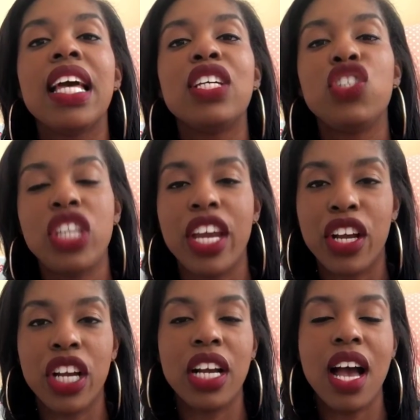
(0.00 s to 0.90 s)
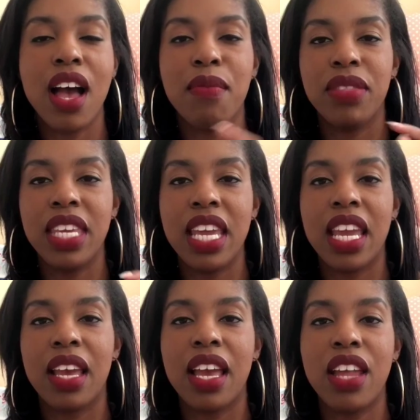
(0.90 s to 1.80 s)
share
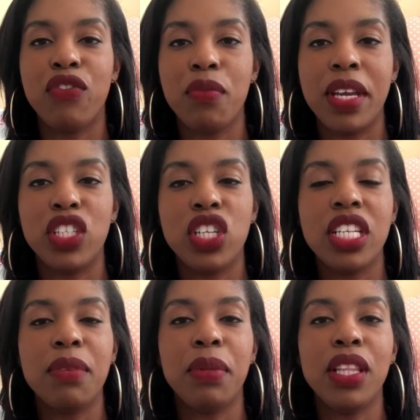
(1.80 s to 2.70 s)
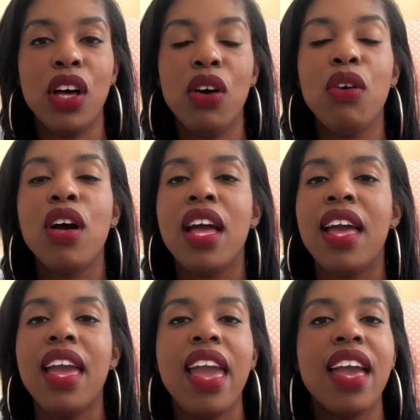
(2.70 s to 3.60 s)
the information below,
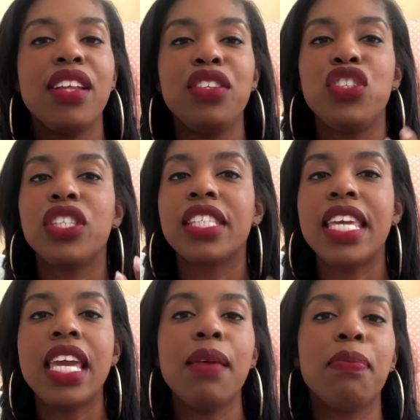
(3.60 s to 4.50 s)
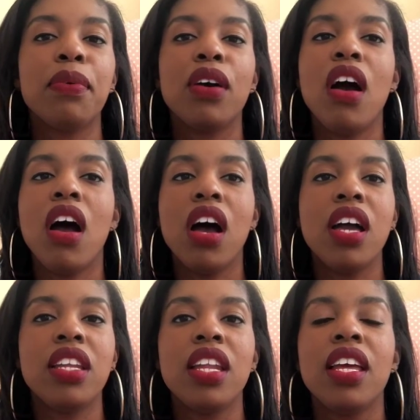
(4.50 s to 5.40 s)
and just keep
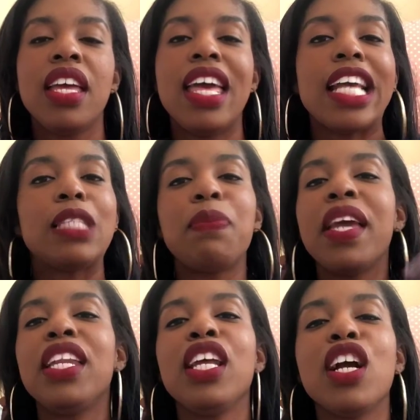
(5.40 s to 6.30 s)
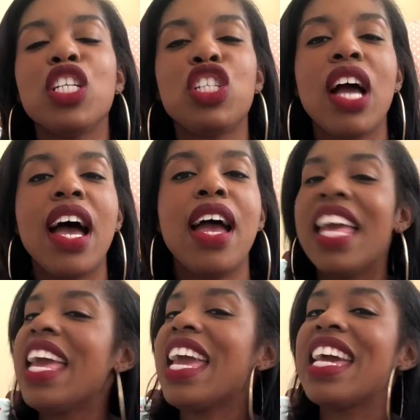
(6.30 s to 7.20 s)
on expanding our tribe
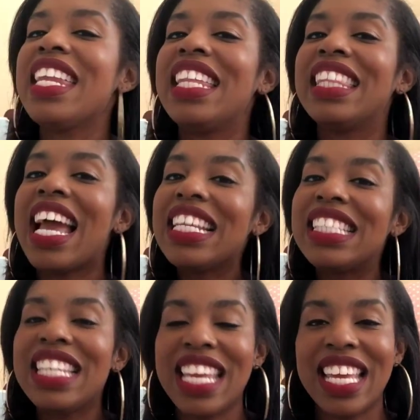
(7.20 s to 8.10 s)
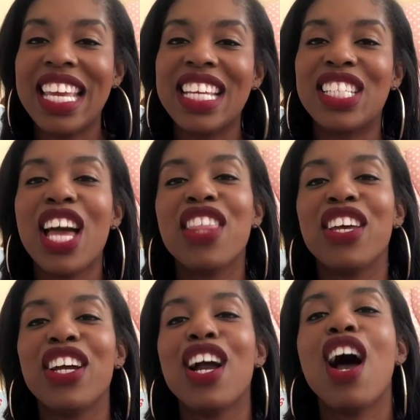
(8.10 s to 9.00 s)
and enlightening each
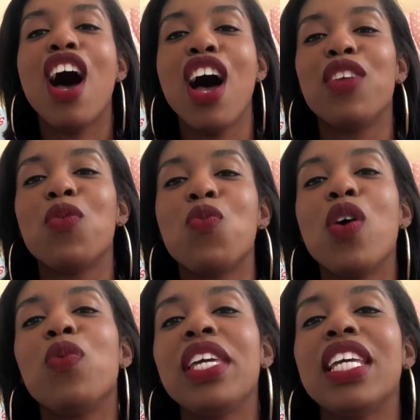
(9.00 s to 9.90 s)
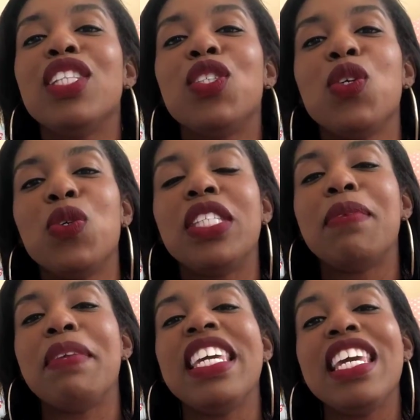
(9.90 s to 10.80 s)
other on what we can do to
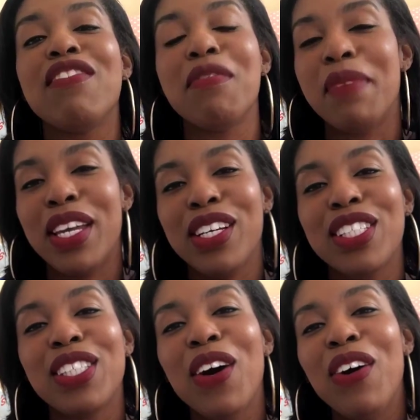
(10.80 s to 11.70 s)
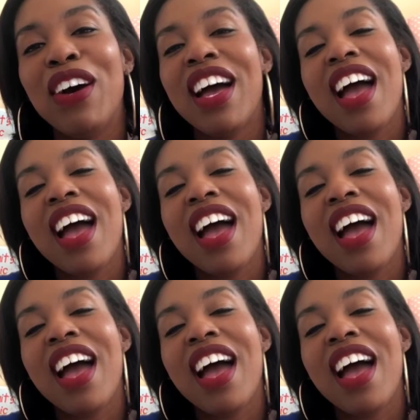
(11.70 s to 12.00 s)
be even better. So